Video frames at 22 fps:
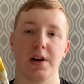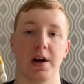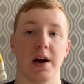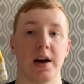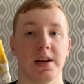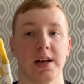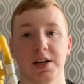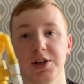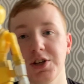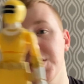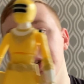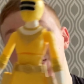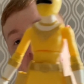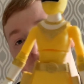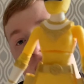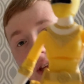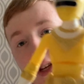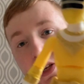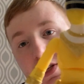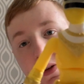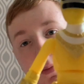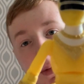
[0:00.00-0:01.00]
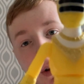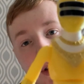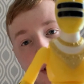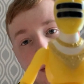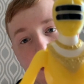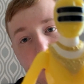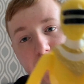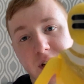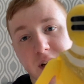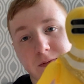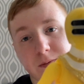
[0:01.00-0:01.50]
And as you can see, there's a
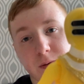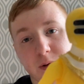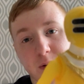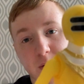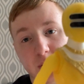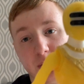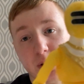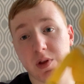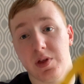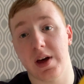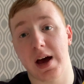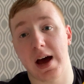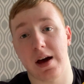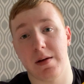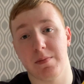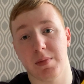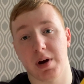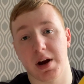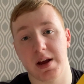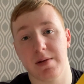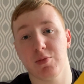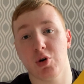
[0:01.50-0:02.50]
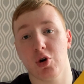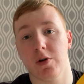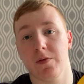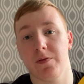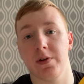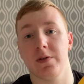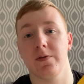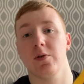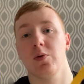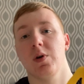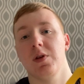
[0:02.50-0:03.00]
multiple difference between that and Mighty
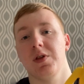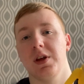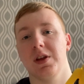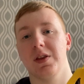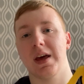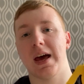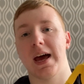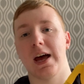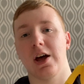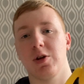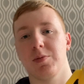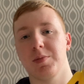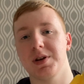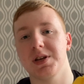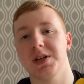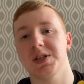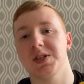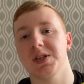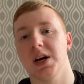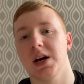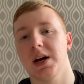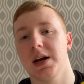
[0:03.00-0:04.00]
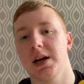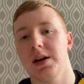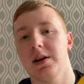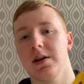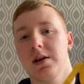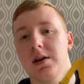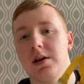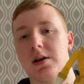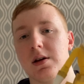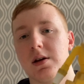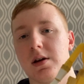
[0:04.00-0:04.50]
Morphin. For one thing, the helmet design
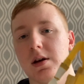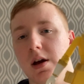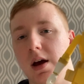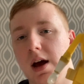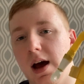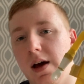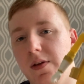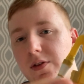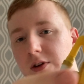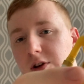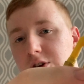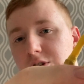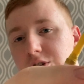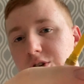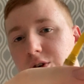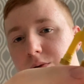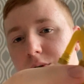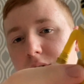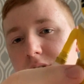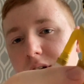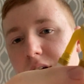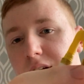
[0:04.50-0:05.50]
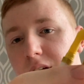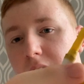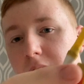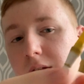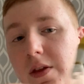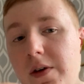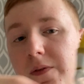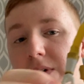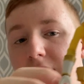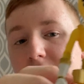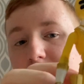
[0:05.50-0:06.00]
and the suit design,
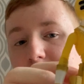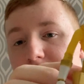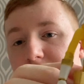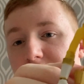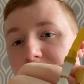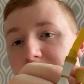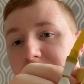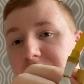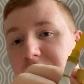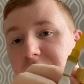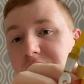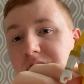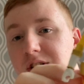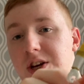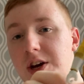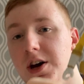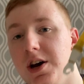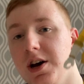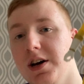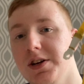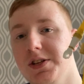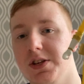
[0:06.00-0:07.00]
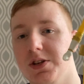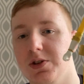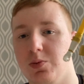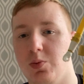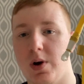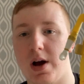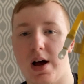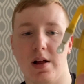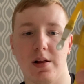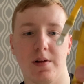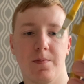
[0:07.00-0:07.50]
and the fact that she has a skirt as
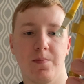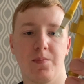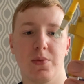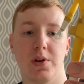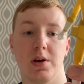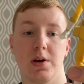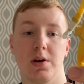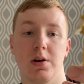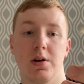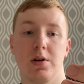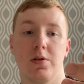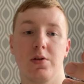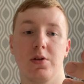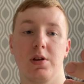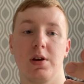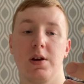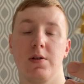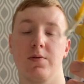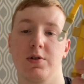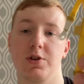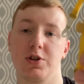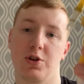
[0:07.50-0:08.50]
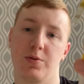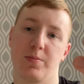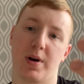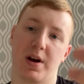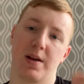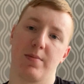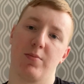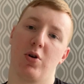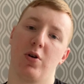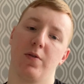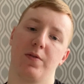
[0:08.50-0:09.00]
well. The original
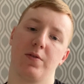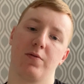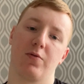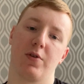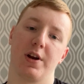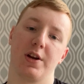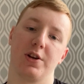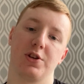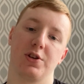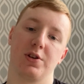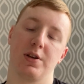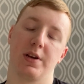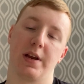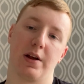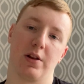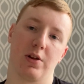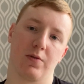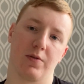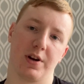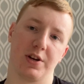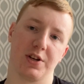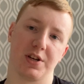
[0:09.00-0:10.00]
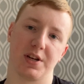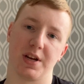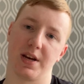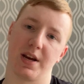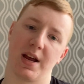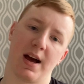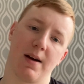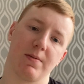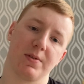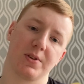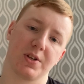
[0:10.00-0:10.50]
Mighty Morphin Yellow Ranger didn't
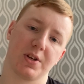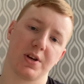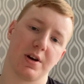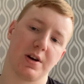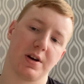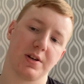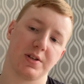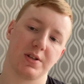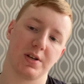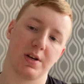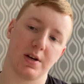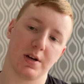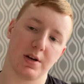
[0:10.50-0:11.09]
have a skirt. So